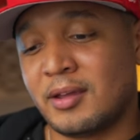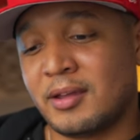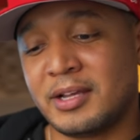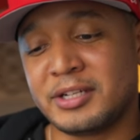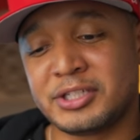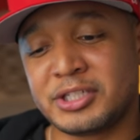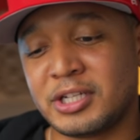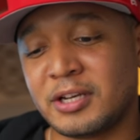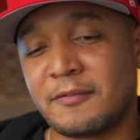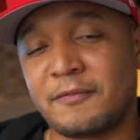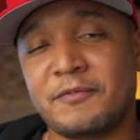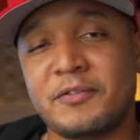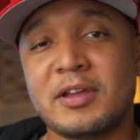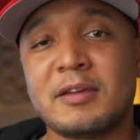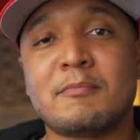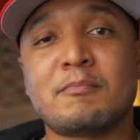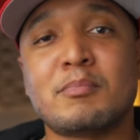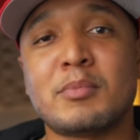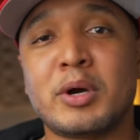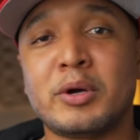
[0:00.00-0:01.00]
It should
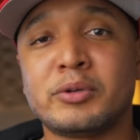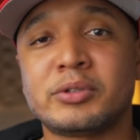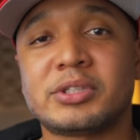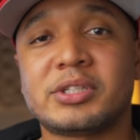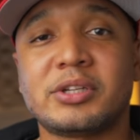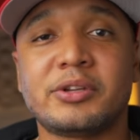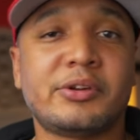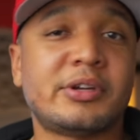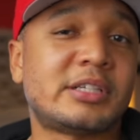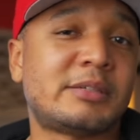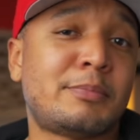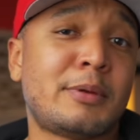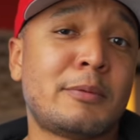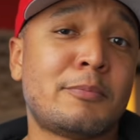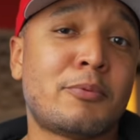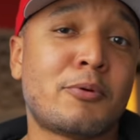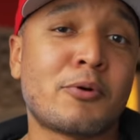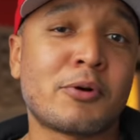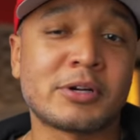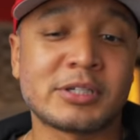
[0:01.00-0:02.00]
fit most
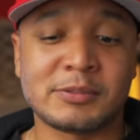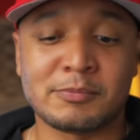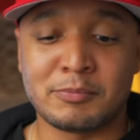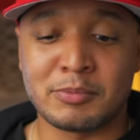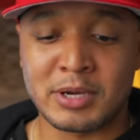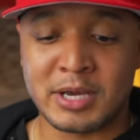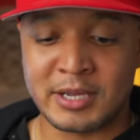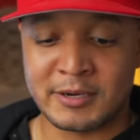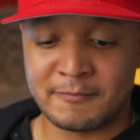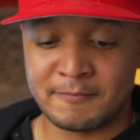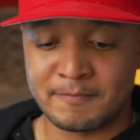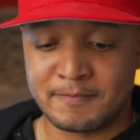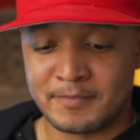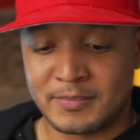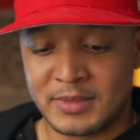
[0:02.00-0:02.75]
USB ports, but